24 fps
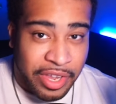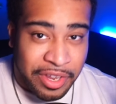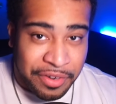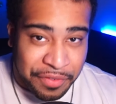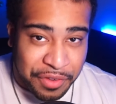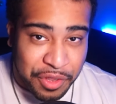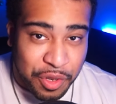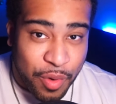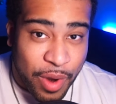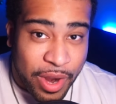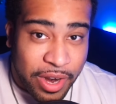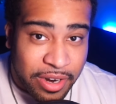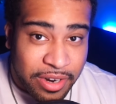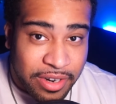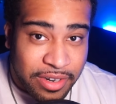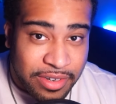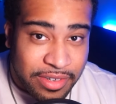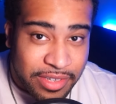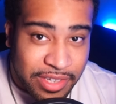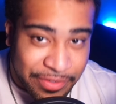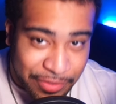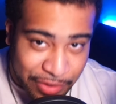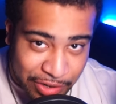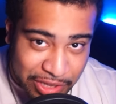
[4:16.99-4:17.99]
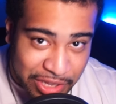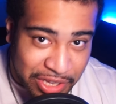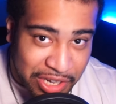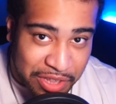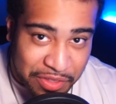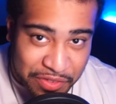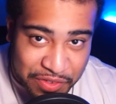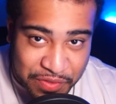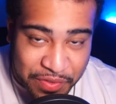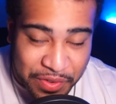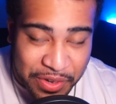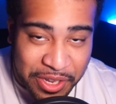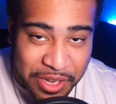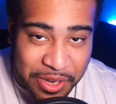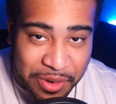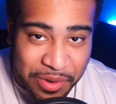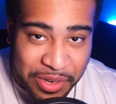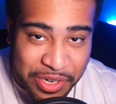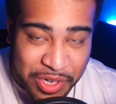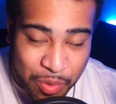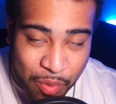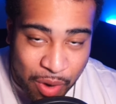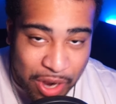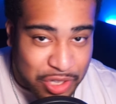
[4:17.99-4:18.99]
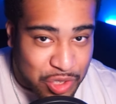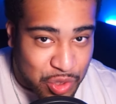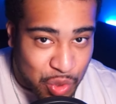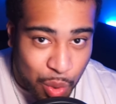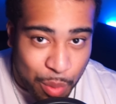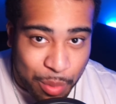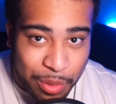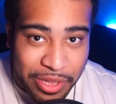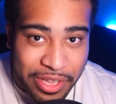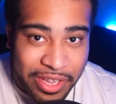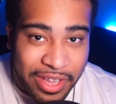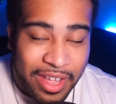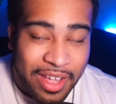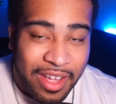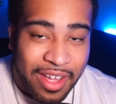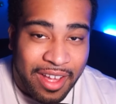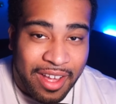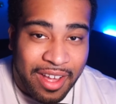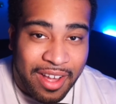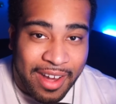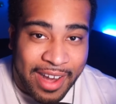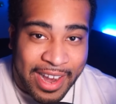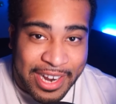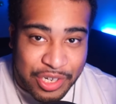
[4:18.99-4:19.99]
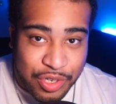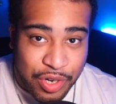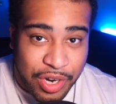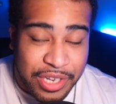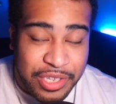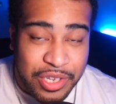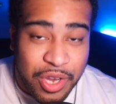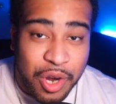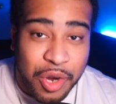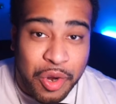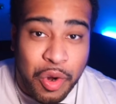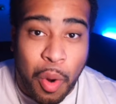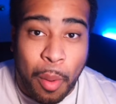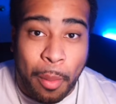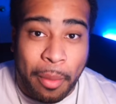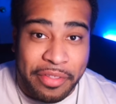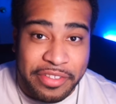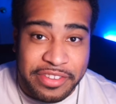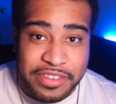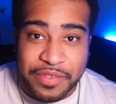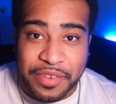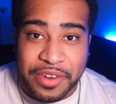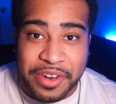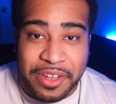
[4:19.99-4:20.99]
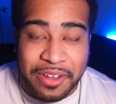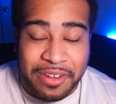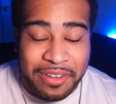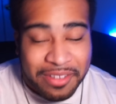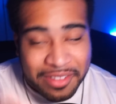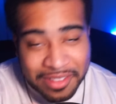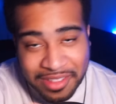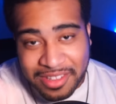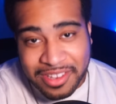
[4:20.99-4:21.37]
And for the record, if you're at the end of this video and you watch normally, I try to talk normal in this video.